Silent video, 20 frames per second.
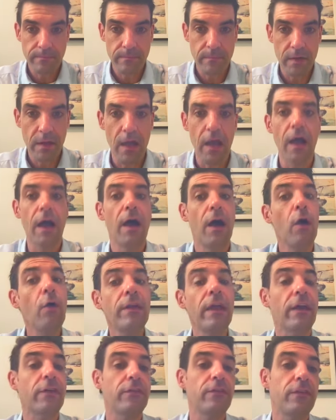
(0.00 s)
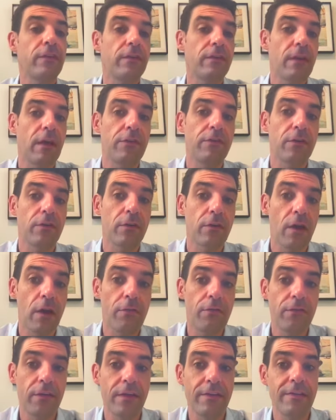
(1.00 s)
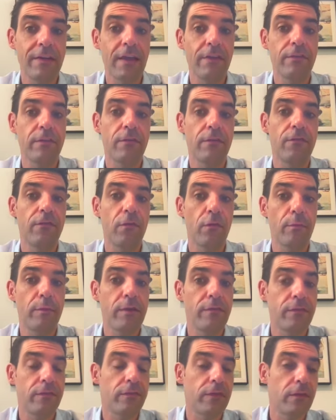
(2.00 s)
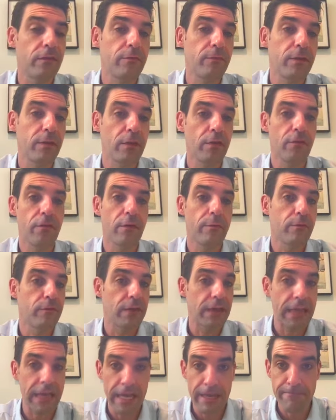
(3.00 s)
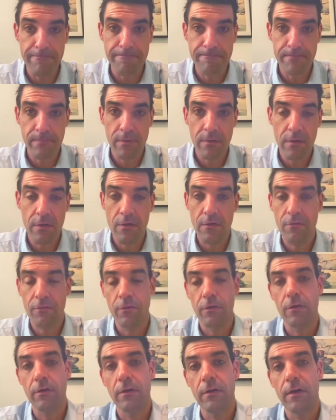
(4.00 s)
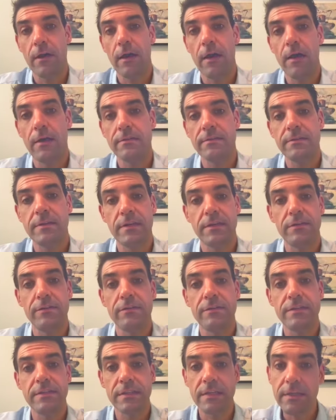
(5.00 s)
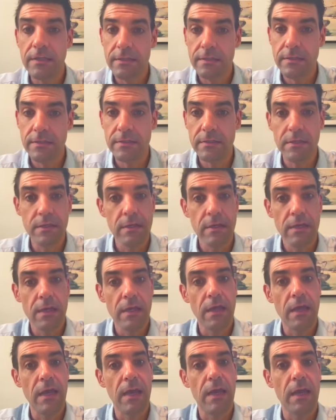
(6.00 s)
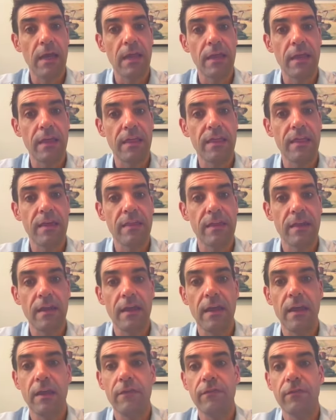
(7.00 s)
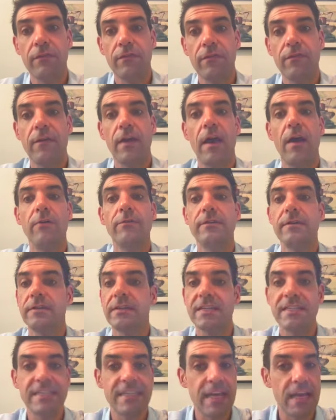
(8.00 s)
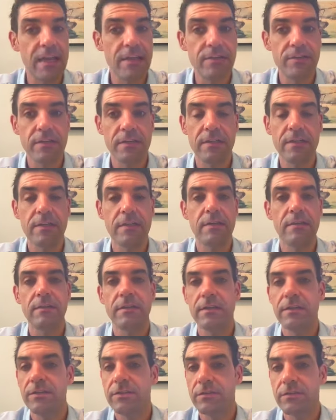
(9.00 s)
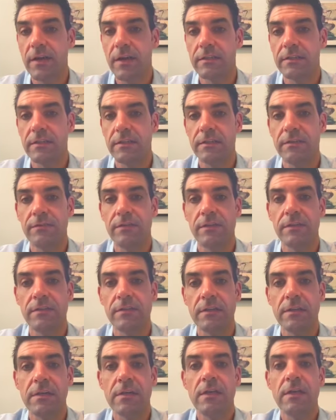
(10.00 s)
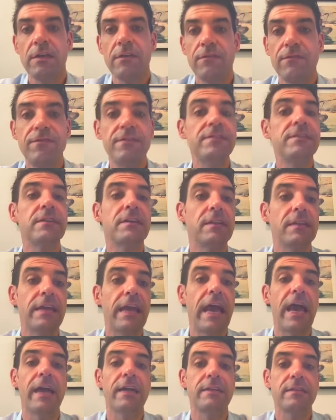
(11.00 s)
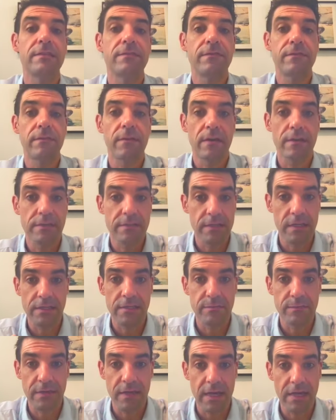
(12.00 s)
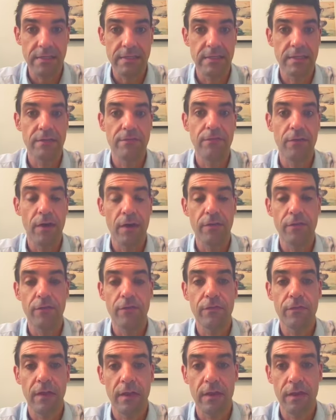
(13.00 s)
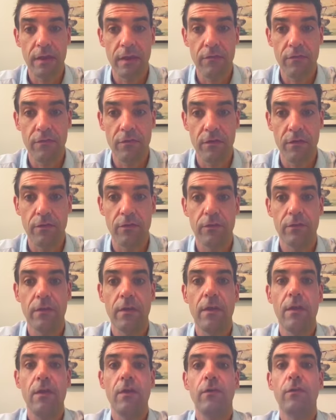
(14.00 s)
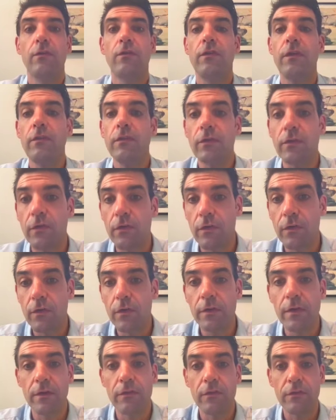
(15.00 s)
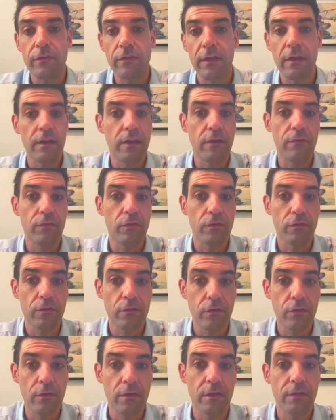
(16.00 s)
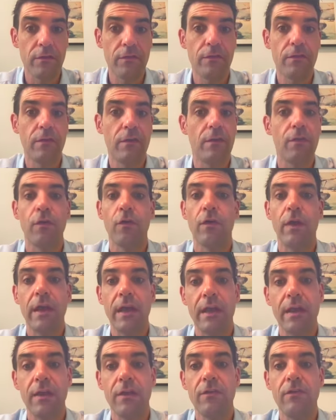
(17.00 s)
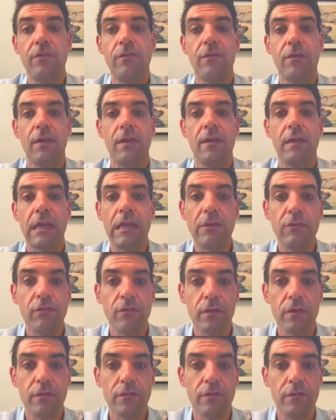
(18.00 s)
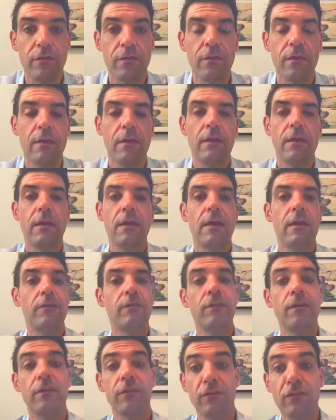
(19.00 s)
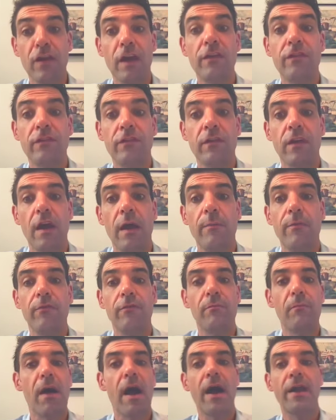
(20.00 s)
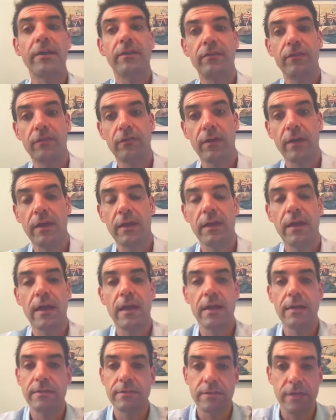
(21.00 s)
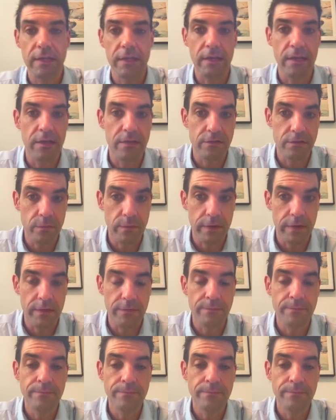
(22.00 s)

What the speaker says: Next, she has a fantastic formative assessment in the form of a game for standard 6. And I think that AF has found an engaging and interactive and physically active assessment idea for understanding inference. So she has a good understanding of her students and their age and interests, and she does a nice job of monitoring and checking in as well.